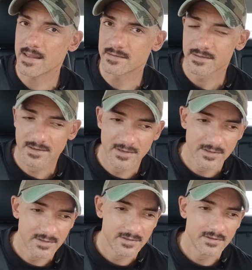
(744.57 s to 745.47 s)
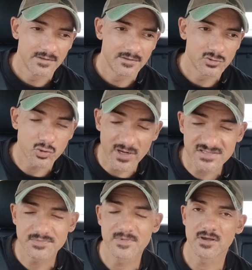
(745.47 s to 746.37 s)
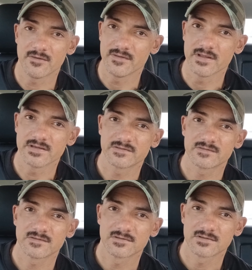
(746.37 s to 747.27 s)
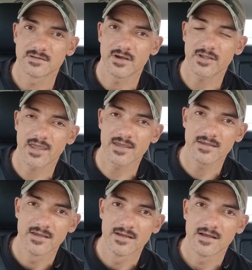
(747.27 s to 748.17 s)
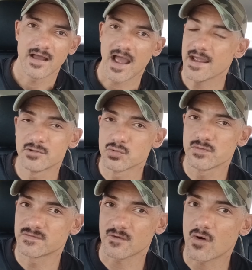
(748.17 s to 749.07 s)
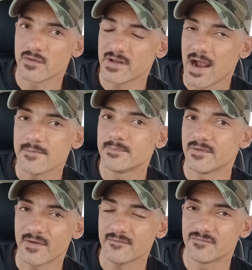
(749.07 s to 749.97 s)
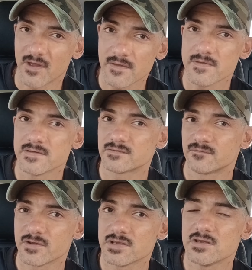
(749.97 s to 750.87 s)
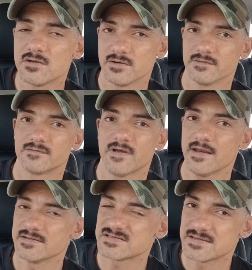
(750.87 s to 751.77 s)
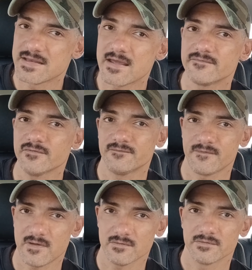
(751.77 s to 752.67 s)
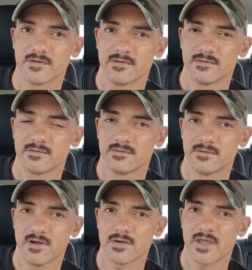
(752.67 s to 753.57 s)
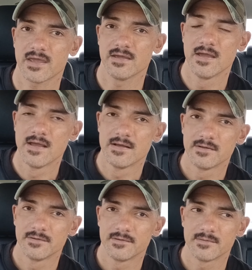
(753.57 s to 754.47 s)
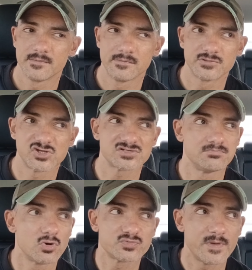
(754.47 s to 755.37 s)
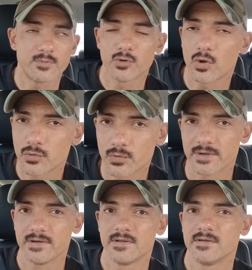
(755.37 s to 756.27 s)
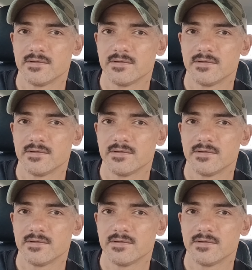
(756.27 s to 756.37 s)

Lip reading: And trust me on this, okay? I do this all the time. I've done this for years and it's never failed, okay? Just most people don't do it.